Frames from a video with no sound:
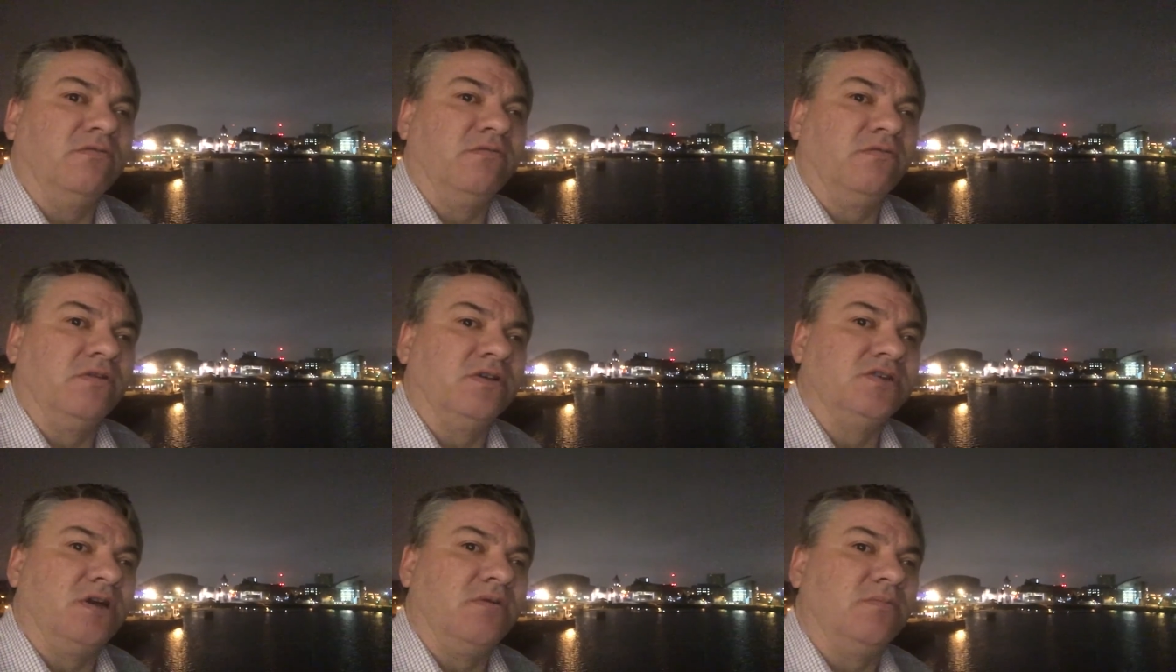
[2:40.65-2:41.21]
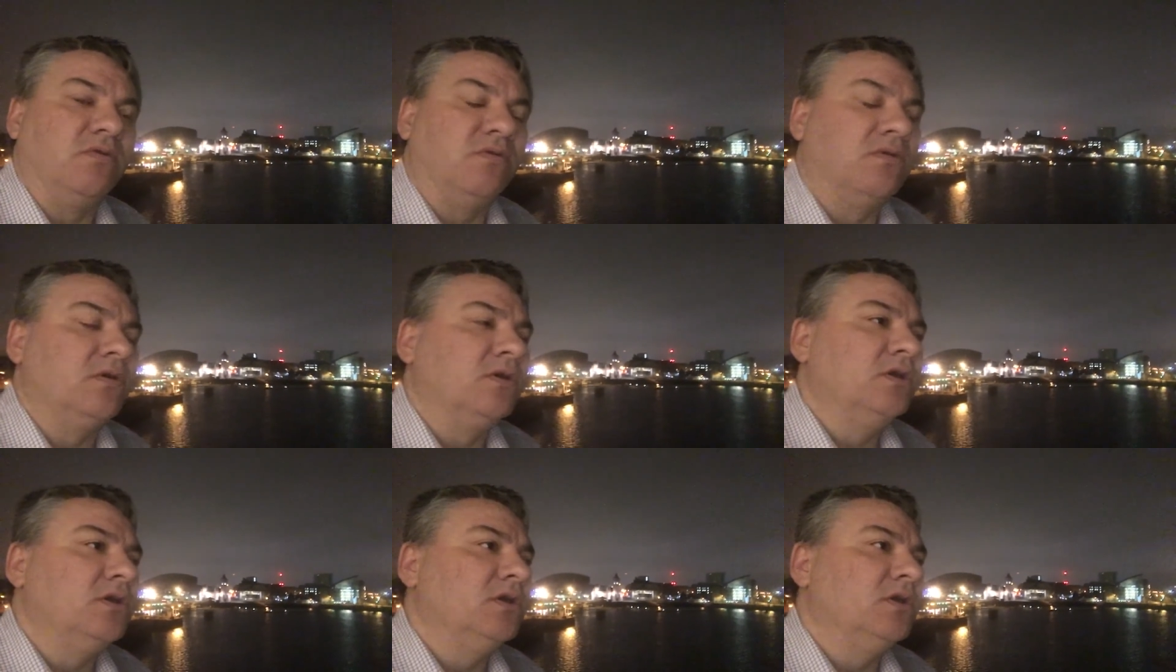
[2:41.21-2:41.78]
For example,
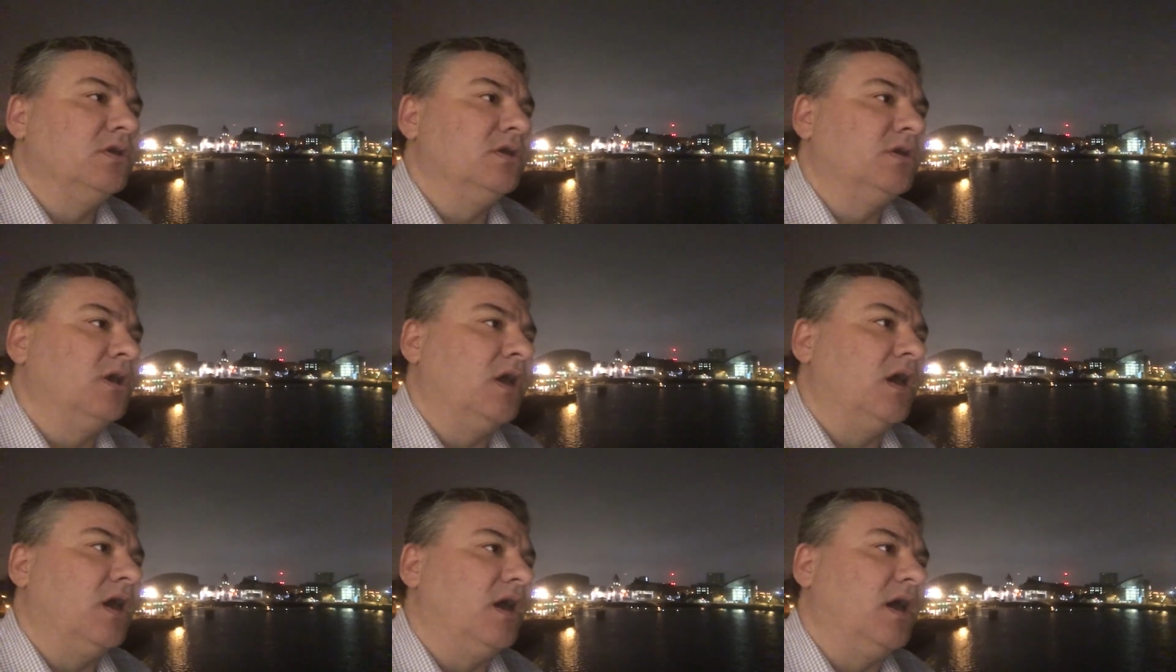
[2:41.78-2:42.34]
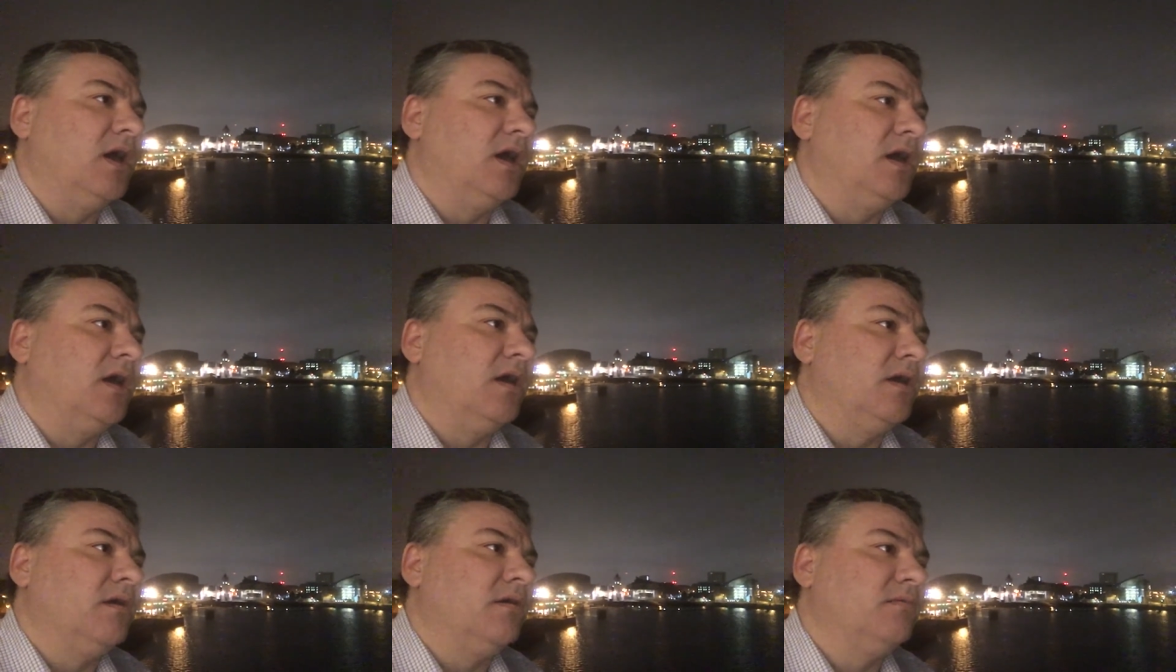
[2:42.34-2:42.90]

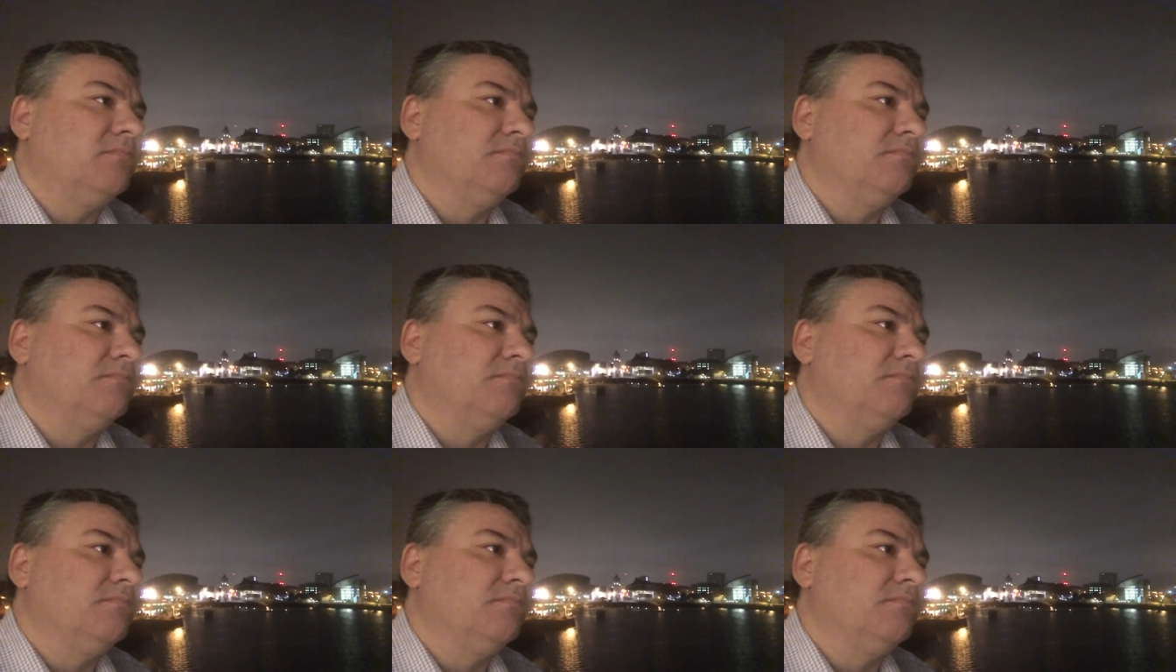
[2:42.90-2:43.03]
uh,